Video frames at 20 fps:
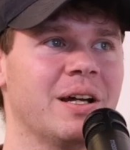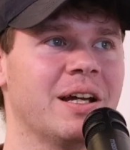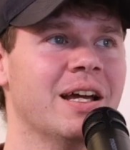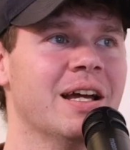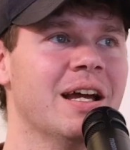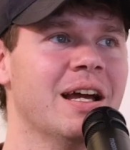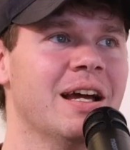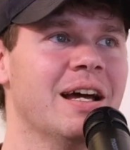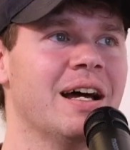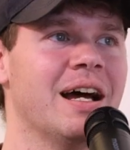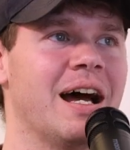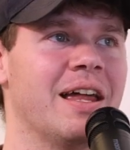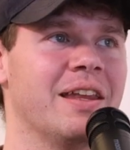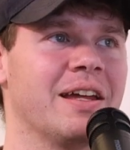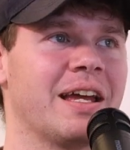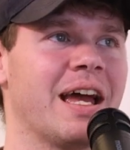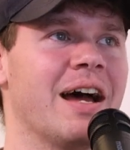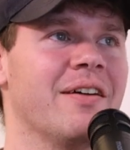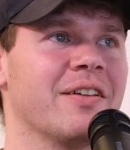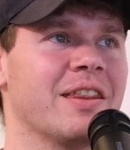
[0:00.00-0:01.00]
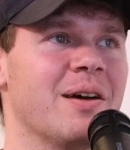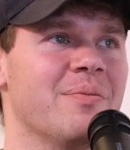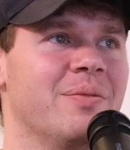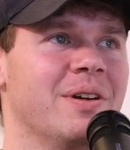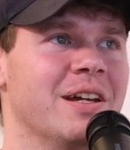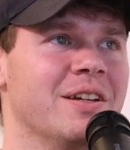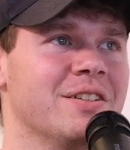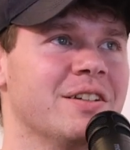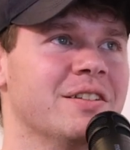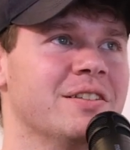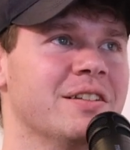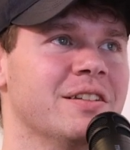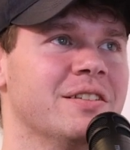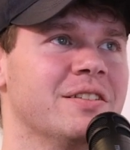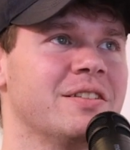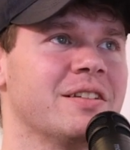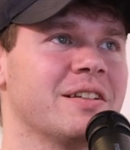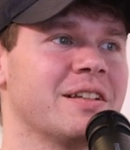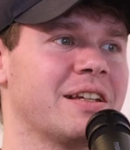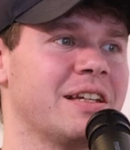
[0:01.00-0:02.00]
But I think having that patience
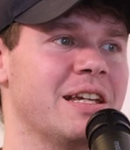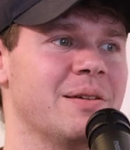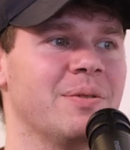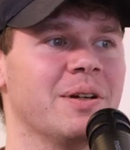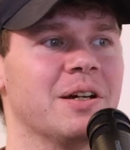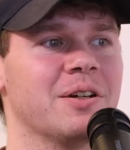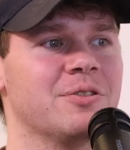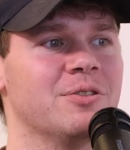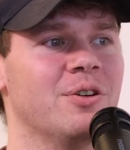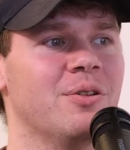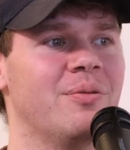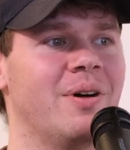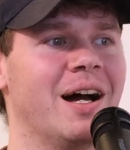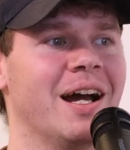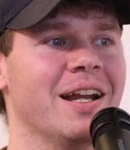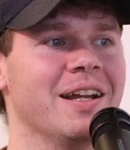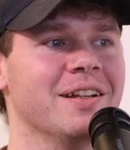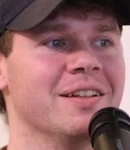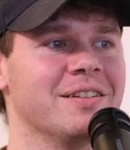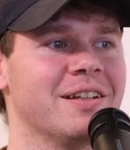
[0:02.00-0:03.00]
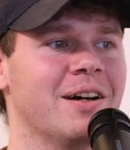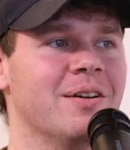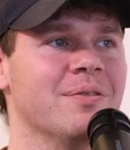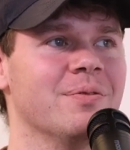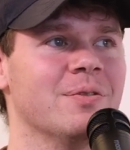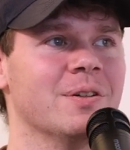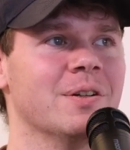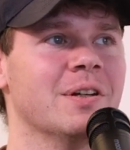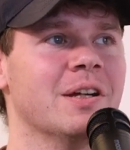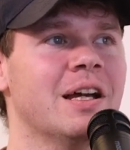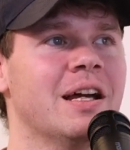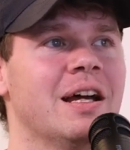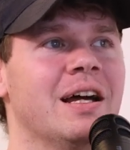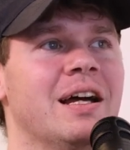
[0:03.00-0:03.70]
is keeping a cool mind is helpful.